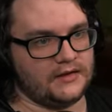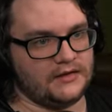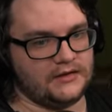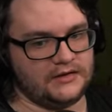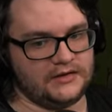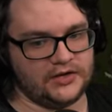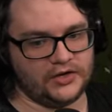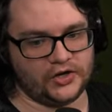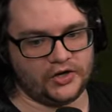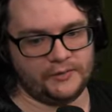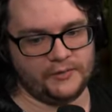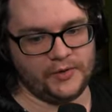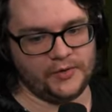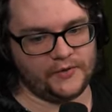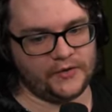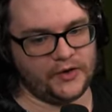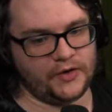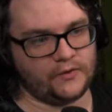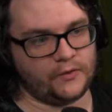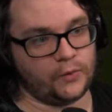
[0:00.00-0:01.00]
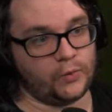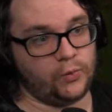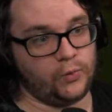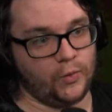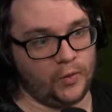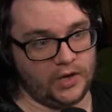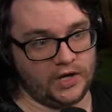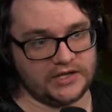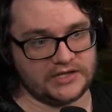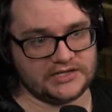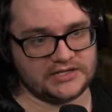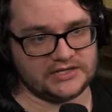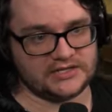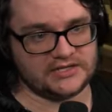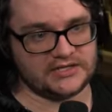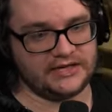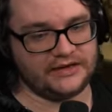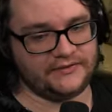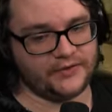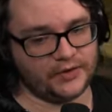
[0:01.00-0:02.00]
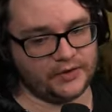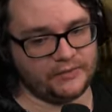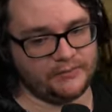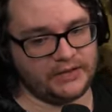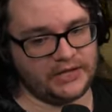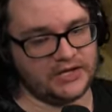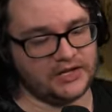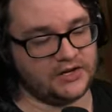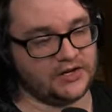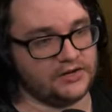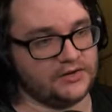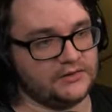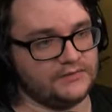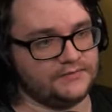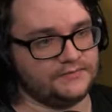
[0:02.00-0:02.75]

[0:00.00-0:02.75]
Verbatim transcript: You're going to move it over once if you're a beginner.